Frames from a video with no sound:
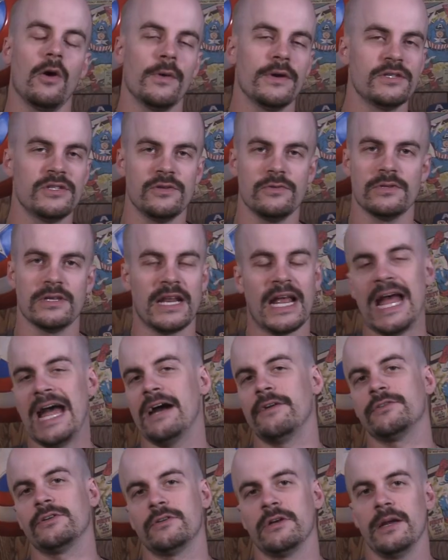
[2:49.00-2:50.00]
always use it
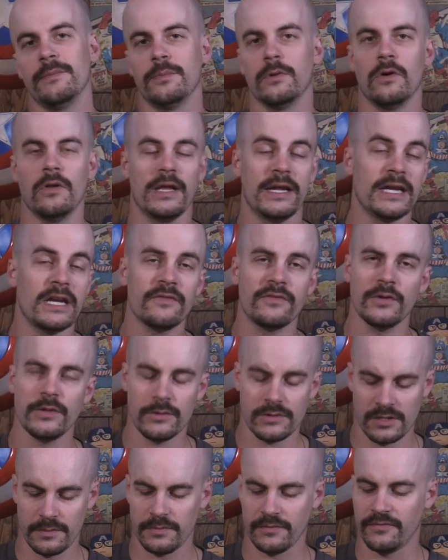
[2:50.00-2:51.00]
after I bowl. I never
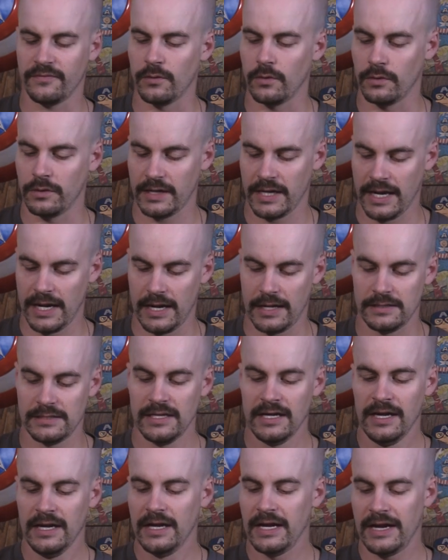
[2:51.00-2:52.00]
use it beforehand.
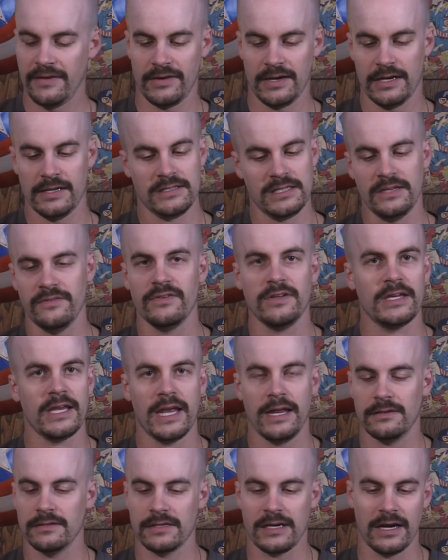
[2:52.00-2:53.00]
I've got a
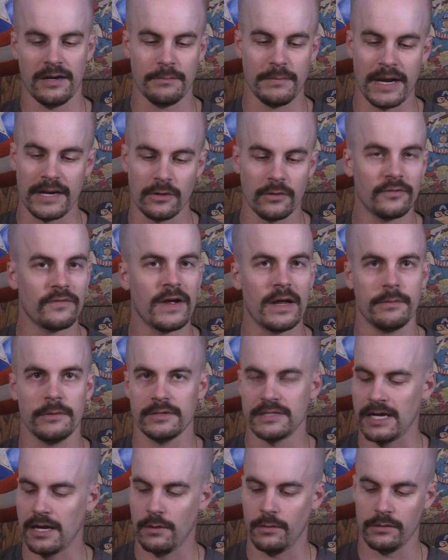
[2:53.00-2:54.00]
DV8 kind of
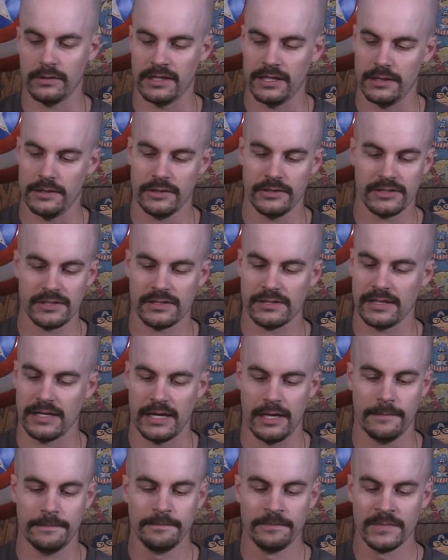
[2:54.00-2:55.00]
microfiber towel here, just
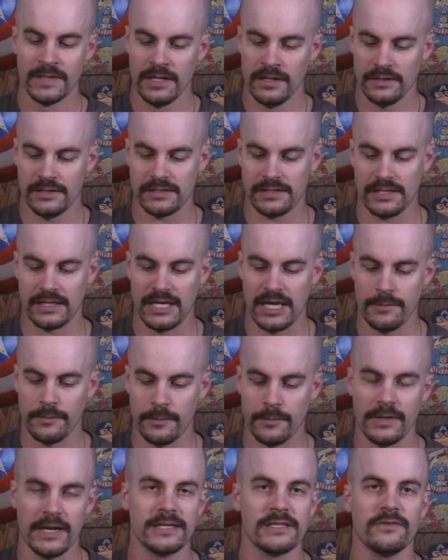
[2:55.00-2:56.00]
again, just to keep
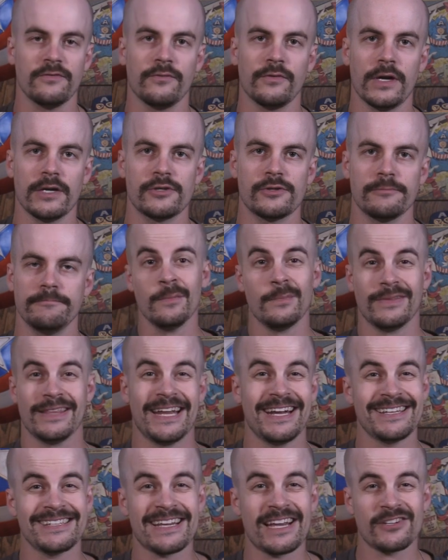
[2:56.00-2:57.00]
them nice and fresh. But
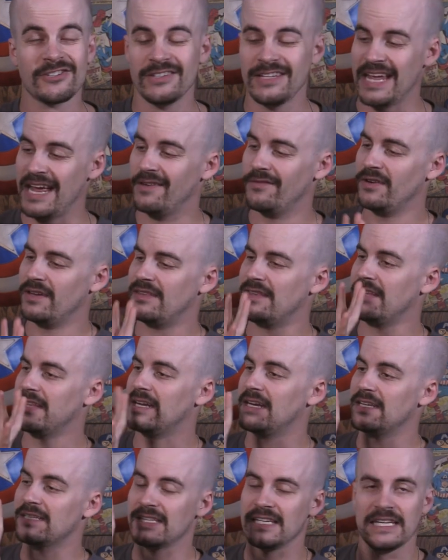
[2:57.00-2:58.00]
that is actually everything
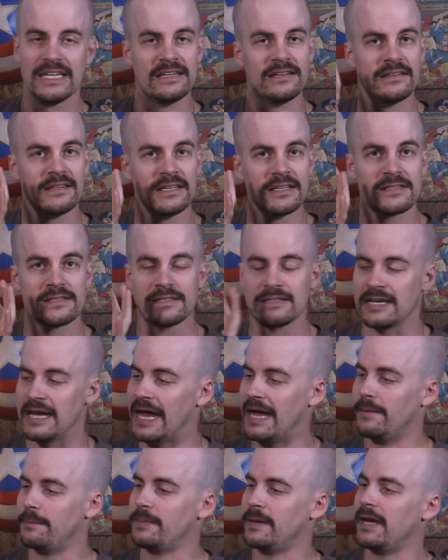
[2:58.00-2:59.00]
that is in this
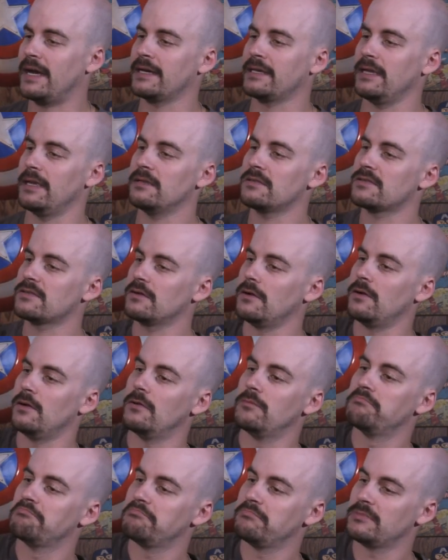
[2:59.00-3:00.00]
top pocket.
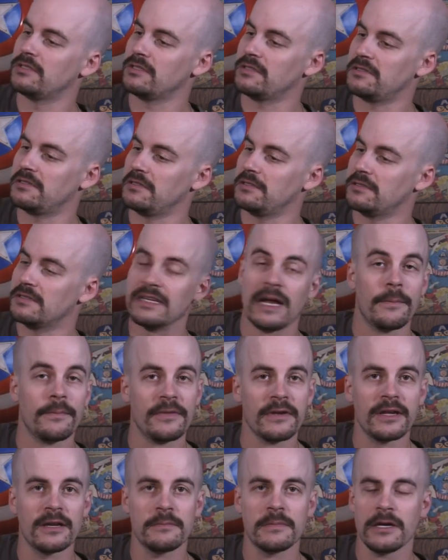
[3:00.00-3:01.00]
So just to stop
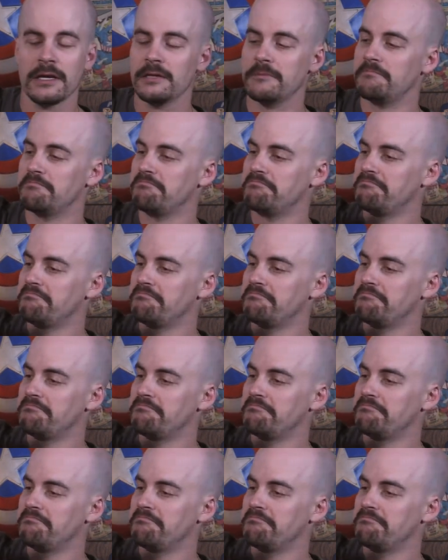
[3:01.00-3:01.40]
thinking about it,